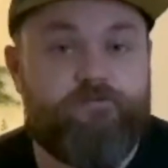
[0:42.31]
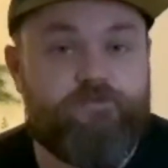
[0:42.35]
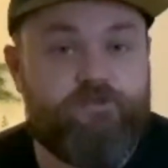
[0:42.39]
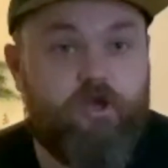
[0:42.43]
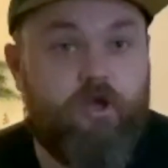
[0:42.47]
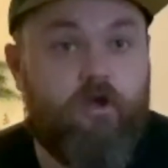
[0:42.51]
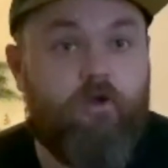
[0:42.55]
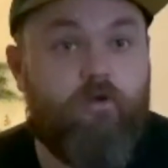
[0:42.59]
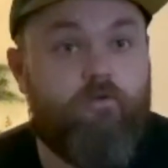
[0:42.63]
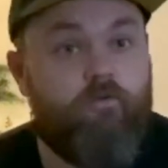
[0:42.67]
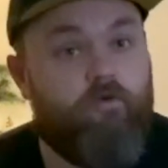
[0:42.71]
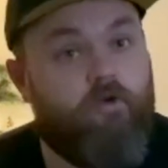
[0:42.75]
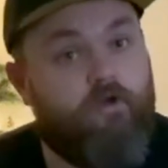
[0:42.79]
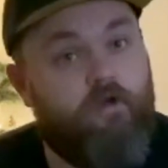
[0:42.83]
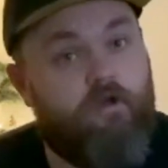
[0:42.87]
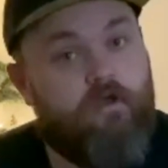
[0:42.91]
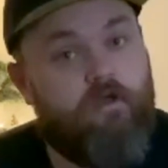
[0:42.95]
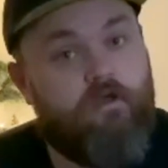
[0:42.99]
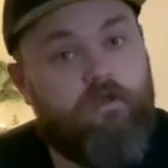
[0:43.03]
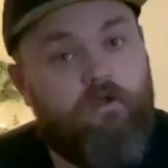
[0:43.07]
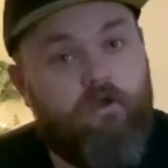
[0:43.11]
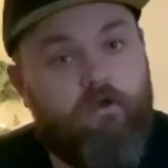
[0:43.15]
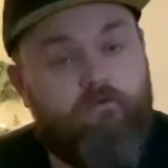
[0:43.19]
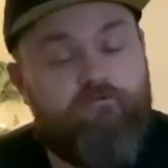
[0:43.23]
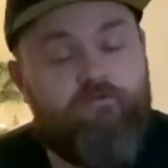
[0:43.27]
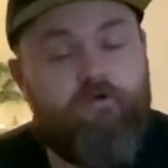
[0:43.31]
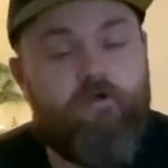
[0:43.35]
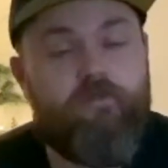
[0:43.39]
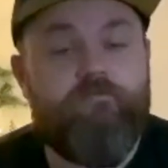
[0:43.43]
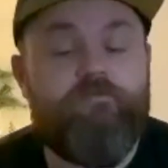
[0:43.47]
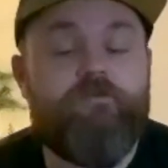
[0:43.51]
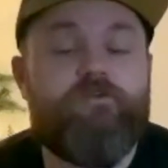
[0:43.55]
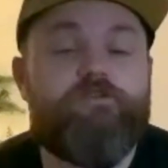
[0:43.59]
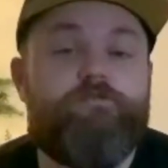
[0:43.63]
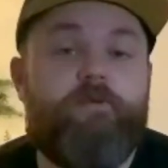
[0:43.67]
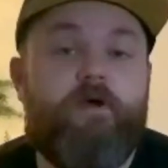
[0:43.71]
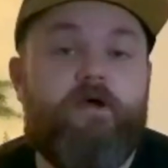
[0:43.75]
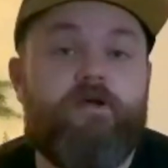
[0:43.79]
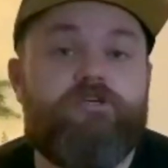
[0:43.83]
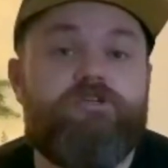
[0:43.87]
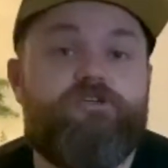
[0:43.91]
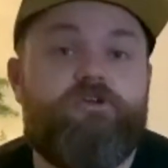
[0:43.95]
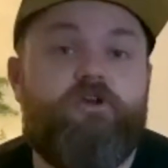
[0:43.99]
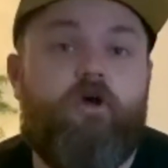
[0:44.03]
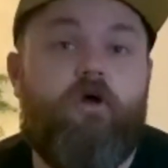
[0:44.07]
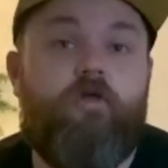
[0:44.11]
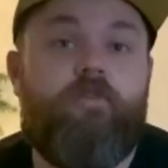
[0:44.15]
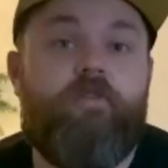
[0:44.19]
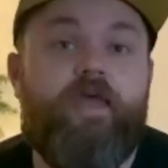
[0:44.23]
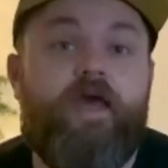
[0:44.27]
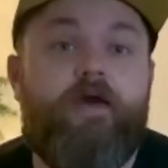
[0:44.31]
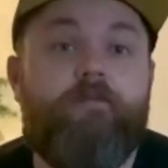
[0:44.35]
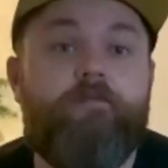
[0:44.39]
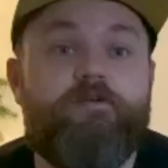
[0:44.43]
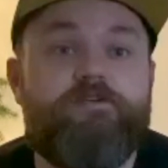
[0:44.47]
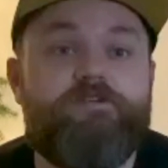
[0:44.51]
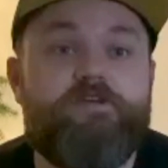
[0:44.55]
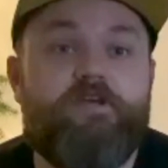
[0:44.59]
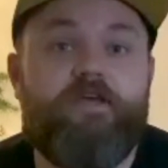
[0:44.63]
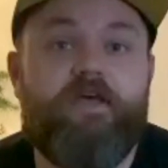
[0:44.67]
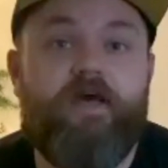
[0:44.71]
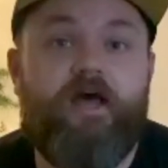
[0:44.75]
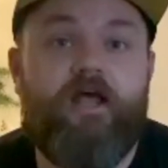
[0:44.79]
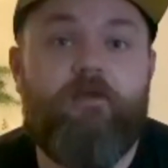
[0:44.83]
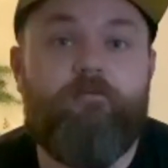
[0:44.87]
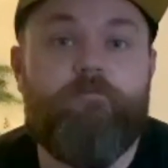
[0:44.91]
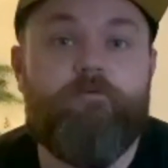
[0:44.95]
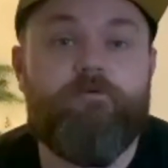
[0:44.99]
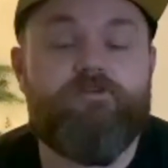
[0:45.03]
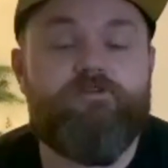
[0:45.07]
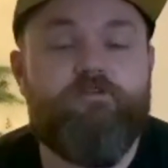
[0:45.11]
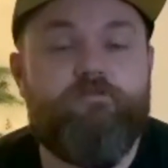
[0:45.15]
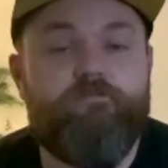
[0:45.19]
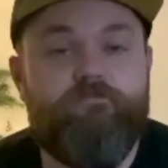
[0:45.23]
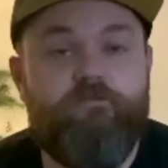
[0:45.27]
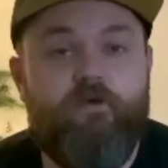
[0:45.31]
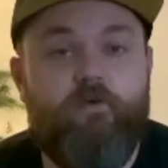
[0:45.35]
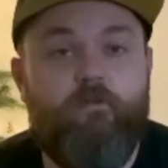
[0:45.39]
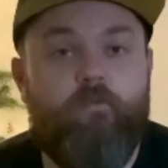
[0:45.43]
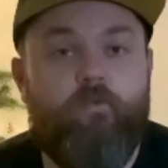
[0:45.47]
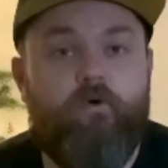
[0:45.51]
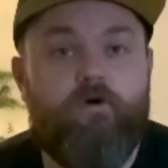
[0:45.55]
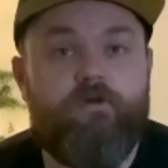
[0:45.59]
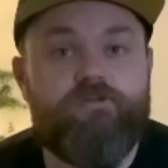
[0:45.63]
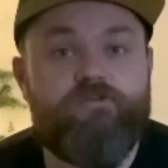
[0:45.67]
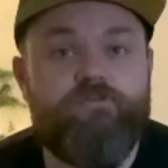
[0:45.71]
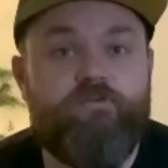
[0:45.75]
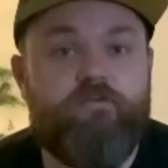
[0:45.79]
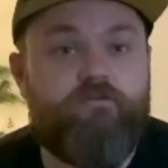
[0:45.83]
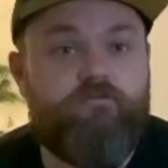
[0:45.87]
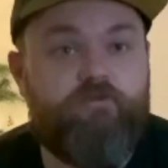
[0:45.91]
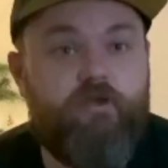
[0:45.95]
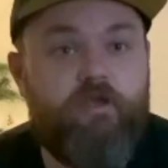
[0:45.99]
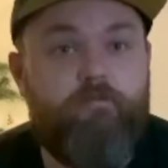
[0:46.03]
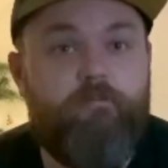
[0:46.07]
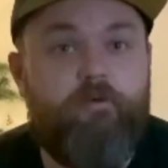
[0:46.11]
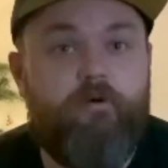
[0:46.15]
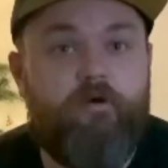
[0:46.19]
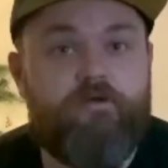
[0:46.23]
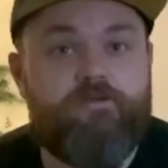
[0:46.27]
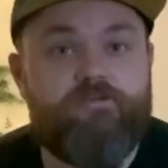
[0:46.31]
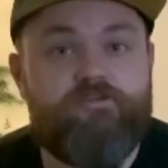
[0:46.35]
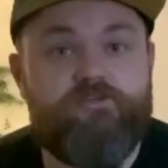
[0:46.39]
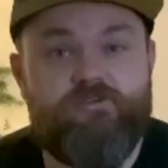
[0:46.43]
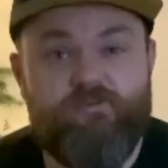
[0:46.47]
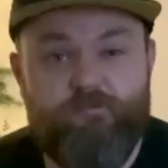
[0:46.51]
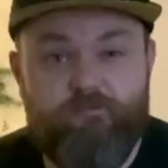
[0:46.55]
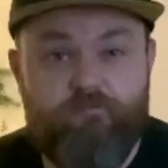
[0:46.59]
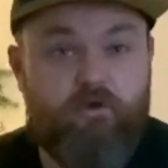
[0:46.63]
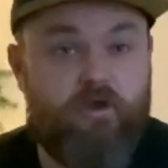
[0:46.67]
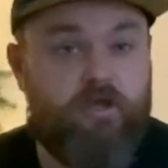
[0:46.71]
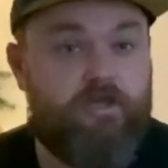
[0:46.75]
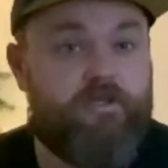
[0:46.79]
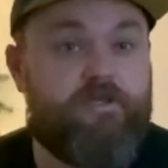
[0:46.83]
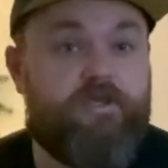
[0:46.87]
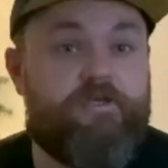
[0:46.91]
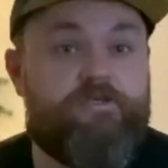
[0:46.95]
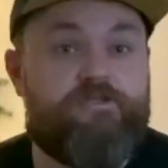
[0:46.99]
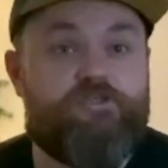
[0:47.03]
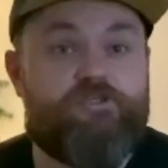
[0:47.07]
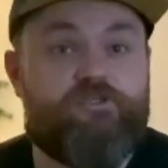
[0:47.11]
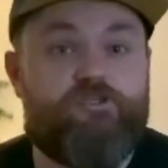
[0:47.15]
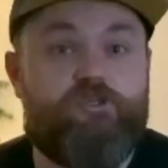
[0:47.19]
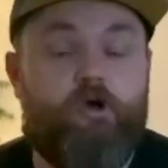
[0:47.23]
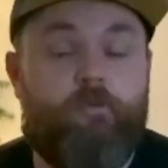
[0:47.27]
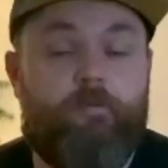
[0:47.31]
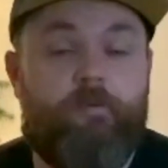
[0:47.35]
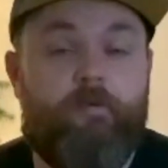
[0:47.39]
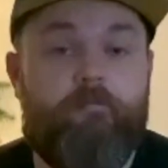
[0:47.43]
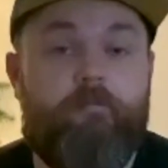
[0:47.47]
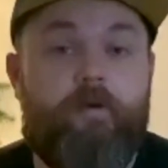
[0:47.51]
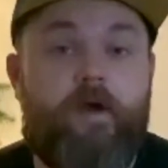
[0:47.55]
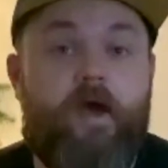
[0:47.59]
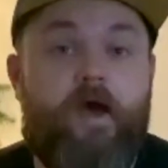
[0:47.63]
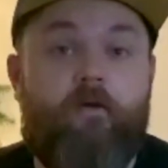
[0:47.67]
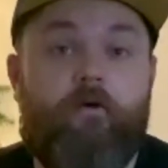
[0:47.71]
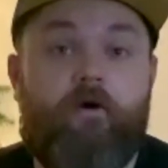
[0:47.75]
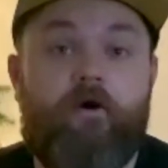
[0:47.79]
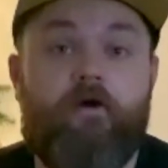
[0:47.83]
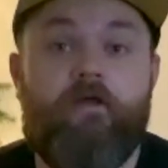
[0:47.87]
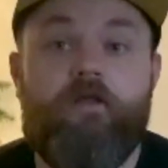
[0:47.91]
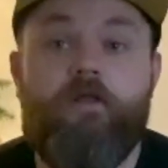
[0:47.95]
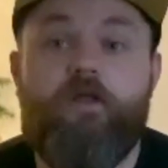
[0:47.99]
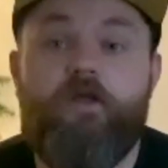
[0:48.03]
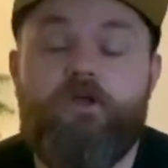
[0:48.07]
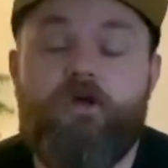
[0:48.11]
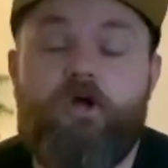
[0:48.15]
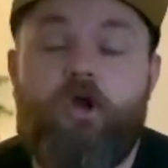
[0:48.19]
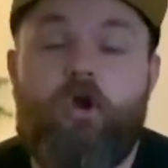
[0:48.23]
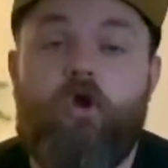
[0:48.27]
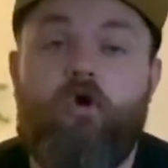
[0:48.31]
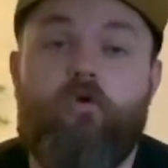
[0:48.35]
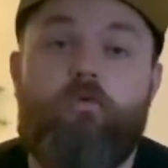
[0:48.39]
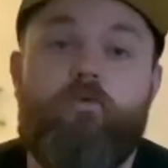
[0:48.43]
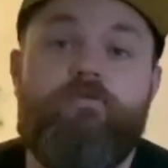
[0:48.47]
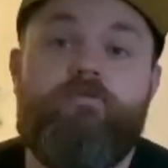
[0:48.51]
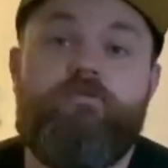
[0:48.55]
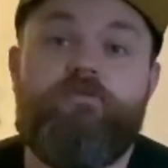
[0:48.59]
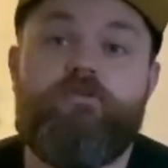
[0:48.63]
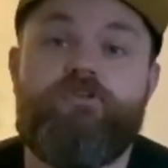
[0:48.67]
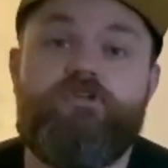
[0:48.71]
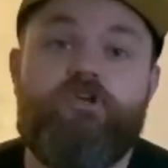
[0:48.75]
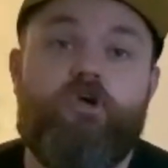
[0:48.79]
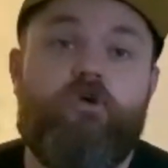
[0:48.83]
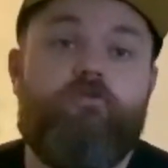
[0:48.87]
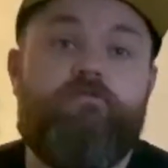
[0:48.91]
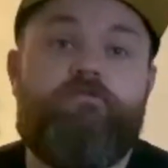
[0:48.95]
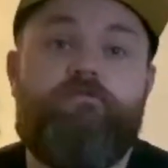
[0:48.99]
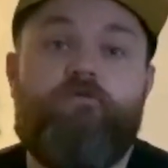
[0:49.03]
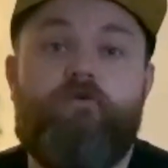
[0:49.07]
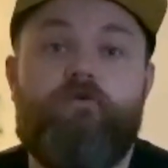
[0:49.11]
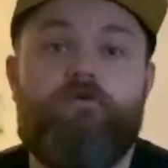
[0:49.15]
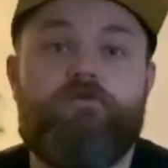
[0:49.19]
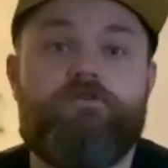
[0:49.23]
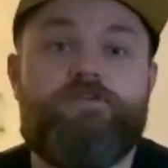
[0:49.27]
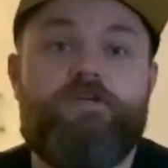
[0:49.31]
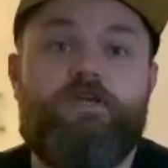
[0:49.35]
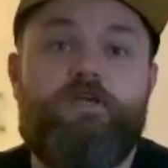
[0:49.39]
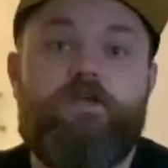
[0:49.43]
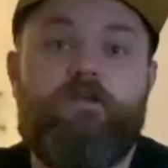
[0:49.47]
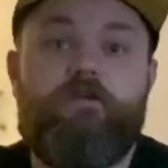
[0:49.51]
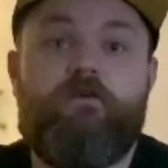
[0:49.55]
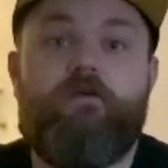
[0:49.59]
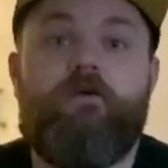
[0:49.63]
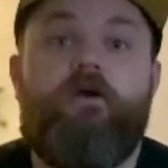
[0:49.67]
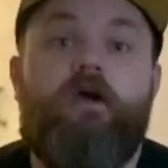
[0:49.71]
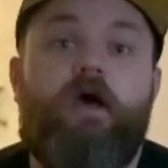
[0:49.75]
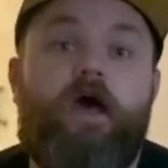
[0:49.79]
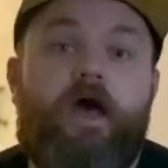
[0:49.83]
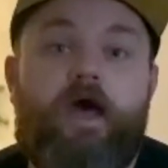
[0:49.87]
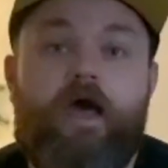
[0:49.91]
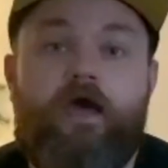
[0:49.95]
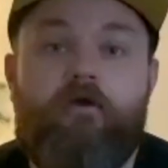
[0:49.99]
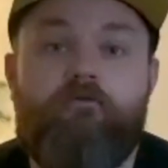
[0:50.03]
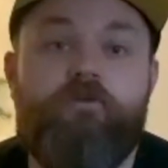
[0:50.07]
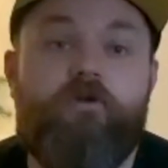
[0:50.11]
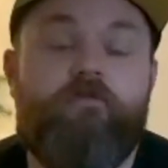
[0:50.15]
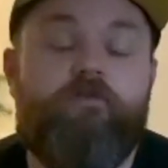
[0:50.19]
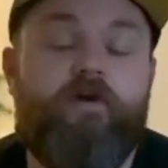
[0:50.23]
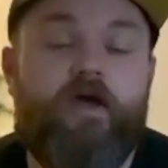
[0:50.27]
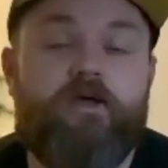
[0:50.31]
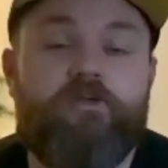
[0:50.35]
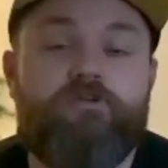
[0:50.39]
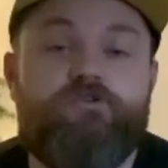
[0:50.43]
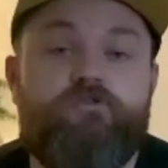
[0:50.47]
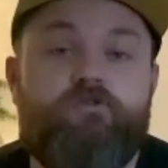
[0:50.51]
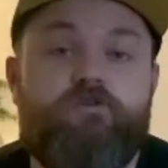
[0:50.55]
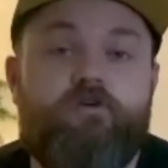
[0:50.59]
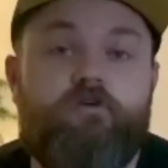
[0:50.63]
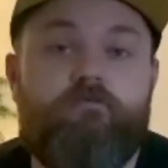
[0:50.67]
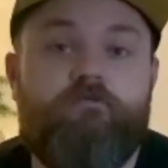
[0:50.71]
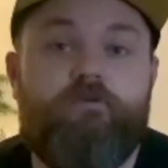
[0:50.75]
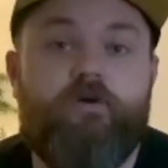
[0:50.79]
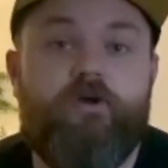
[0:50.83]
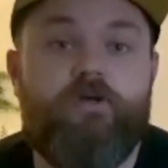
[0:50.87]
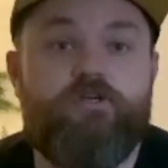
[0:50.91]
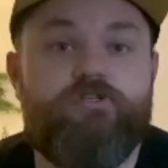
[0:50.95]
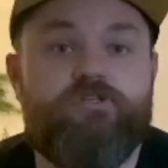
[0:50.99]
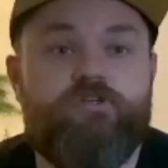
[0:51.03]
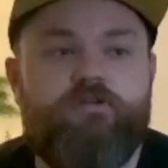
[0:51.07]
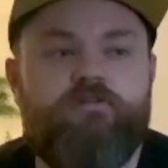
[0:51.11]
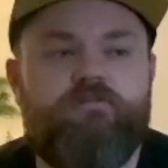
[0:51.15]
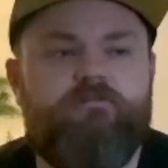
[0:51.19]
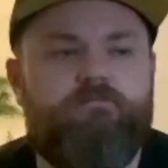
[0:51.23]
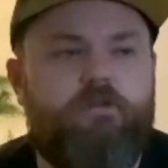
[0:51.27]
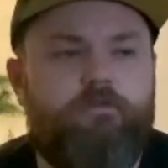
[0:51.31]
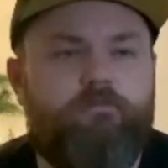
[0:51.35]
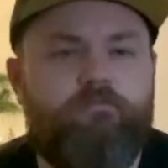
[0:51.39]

So further inspection on the Amazon calipers, the front ones are 3 pots, so pretty decent stopping power, along with the 240 rear axle conversion.